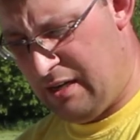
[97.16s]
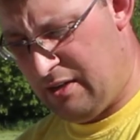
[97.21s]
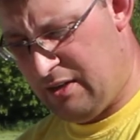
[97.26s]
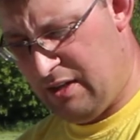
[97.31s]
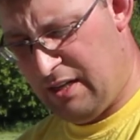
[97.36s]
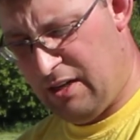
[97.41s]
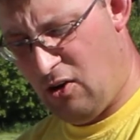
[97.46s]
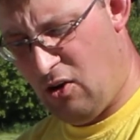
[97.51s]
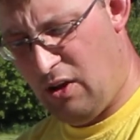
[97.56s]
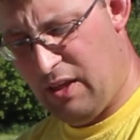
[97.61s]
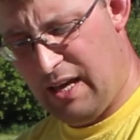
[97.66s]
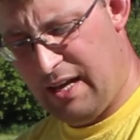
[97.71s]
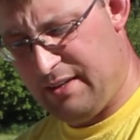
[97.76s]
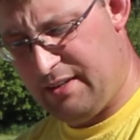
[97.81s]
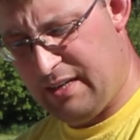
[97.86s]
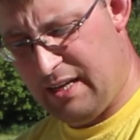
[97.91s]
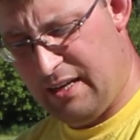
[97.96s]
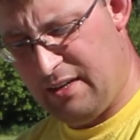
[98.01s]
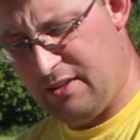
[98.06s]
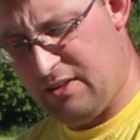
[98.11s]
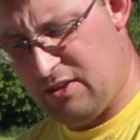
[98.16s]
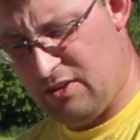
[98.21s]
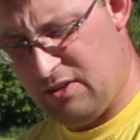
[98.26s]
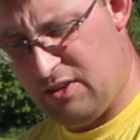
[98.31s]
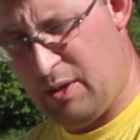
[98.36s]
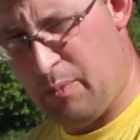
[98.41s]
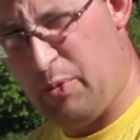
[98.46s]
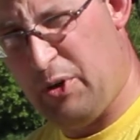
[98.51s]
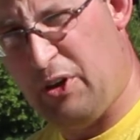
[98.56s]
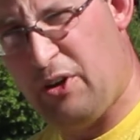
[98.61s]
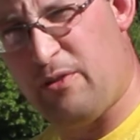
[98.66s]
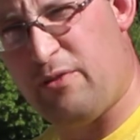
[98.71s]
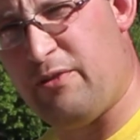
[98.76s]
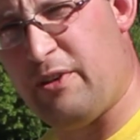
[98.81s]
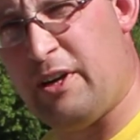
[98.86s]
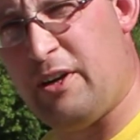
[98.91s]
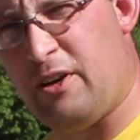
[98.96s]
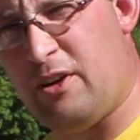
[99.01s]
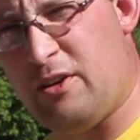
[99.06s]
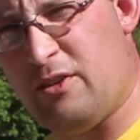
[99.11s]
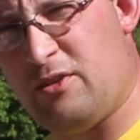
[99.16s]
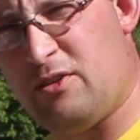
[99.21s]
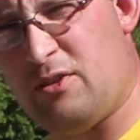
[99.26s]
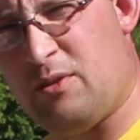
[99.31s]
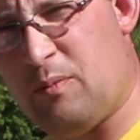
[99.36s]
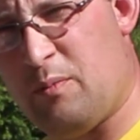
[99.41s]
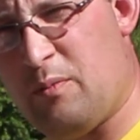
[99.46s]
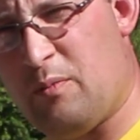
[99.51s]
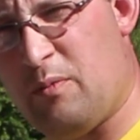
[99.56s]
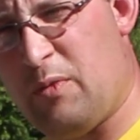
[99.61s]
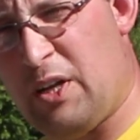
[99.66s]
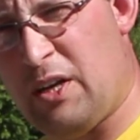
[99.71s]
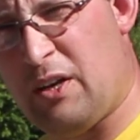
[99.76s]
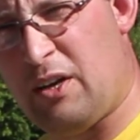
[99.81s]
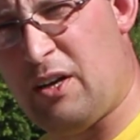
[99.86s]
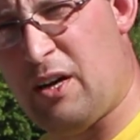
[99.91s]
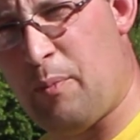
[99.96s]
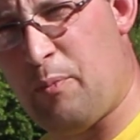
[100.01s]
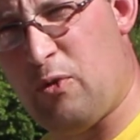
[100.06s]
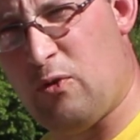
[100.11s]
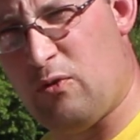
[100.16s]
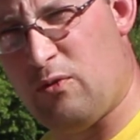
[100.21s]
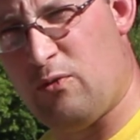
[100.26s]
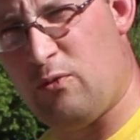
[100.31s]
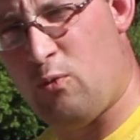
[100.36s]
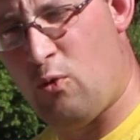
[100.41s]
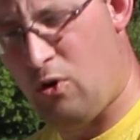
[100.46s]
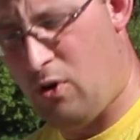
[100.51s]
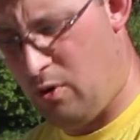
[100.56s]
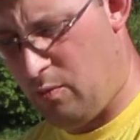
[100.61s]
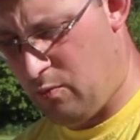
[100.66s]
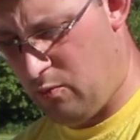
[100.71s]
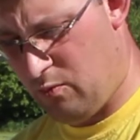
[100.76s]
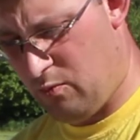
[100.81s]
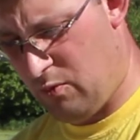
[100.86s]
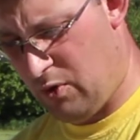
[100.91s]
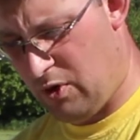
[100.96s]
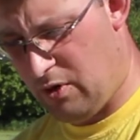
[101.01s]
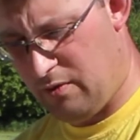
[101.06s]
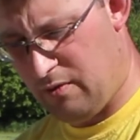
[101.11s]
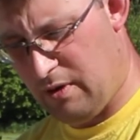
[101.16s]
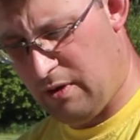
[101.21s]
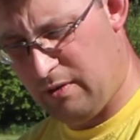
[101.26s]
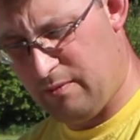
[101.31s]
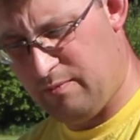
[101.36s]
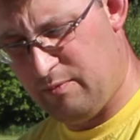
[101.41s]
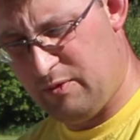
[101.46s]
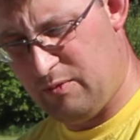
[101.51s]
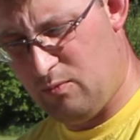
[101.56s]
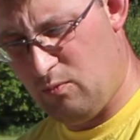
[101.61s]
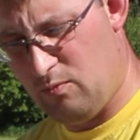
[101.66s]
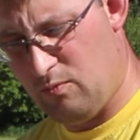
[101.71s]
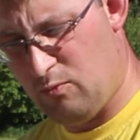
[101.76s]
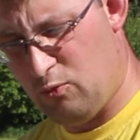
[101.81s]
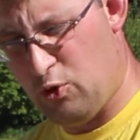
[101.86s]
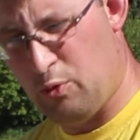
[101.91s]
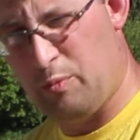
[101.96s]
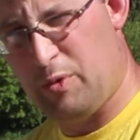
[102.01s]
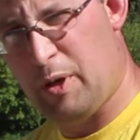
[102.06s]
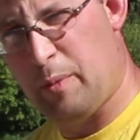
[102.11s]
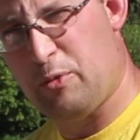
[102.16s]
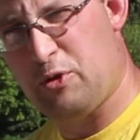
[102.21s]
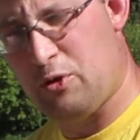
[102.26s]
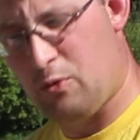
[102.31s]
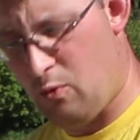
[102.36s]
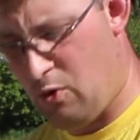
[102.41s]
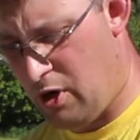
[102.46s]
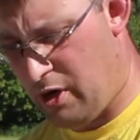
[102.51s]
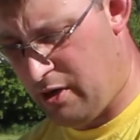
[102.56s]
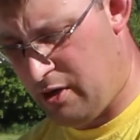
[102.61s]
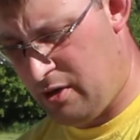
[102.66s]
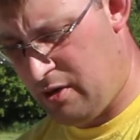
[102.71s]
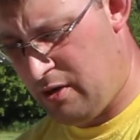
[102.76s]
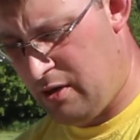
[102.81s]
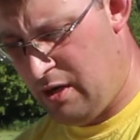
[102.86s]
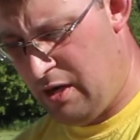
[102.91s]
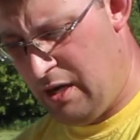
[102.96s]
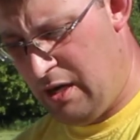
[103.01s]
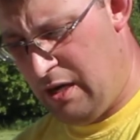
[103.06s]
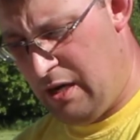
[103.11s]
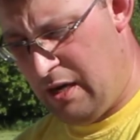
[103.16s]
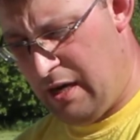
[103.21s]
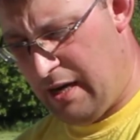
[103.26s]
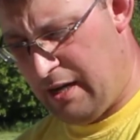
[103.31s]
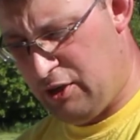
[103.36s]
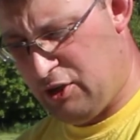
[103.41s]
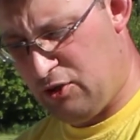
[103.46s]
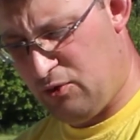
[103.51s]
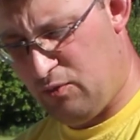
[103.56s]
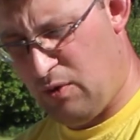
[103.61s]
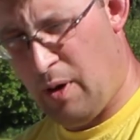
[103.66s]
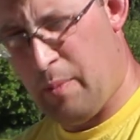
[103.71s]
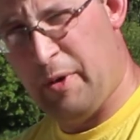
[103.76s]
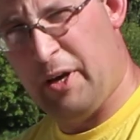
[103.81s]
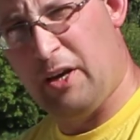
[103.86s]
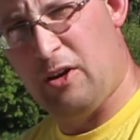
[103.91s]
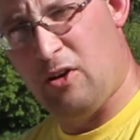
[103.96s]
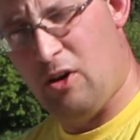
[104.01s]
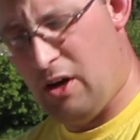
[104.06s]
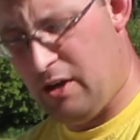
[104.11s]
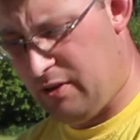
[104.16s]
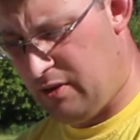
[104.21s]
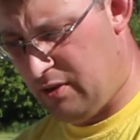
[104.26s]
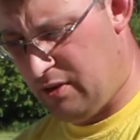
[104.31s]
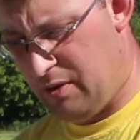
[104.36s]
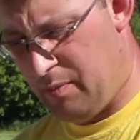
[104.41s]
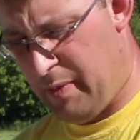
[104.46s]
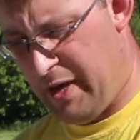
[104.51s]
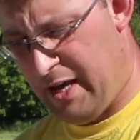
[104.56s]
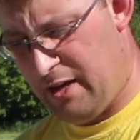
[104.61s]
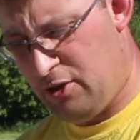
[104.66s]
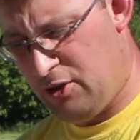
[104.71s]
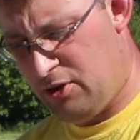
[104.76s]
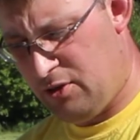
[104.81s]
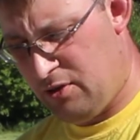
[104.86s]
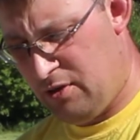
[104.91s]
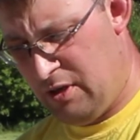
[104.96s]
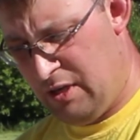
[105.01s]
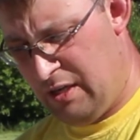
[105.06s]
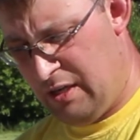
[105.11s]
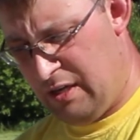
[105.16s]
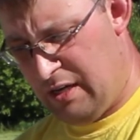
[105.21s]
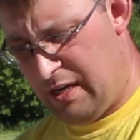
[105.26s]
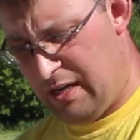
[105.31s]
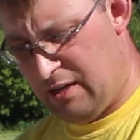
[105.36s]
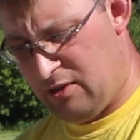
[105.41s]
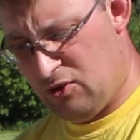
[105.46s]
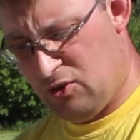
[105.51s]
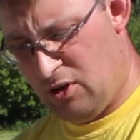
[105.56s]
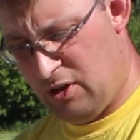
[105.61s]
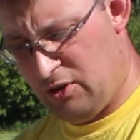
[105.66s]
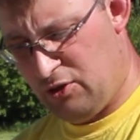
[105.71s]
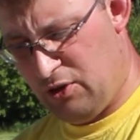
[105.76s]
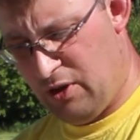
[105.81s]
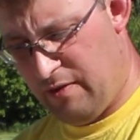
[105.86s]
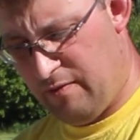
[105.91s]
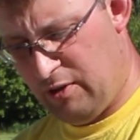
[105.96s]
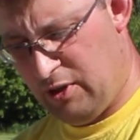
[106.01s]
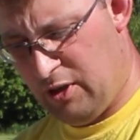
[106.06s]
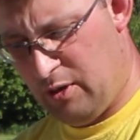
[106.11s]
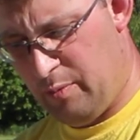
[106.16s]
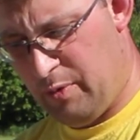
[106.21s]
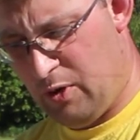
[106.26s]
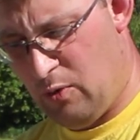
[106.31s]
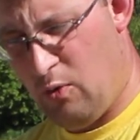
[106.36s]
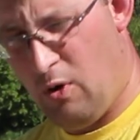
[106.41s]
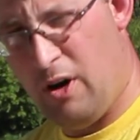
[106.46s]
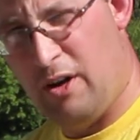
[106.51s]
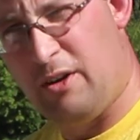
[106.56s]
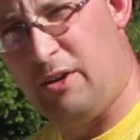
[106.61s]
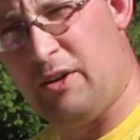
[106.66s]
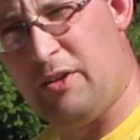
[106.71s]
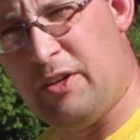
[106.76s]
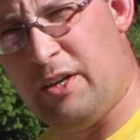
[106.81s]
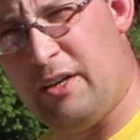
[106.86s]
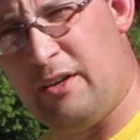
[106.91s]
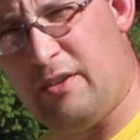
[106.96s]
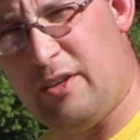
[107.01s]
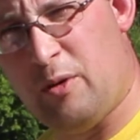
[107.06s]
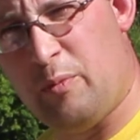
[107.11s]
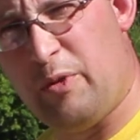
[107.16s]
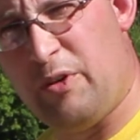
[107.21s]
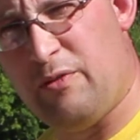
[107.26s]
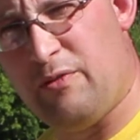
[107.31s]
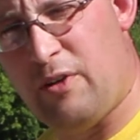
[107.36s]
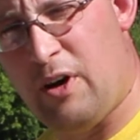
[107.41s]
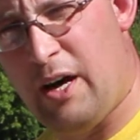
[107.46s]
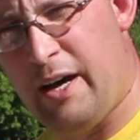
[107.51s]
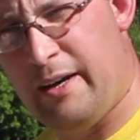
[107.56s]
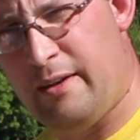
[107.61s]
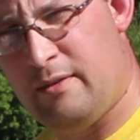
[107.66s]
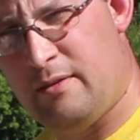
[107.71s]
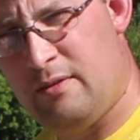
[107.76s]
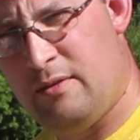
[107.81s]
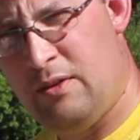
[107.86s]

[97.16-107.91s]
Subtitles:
and all that takes is dipping your finger in a cup of warm or room temperature water and just rubbing it on the mesh. And as long as you have a little bit of water on there, they'll be fine.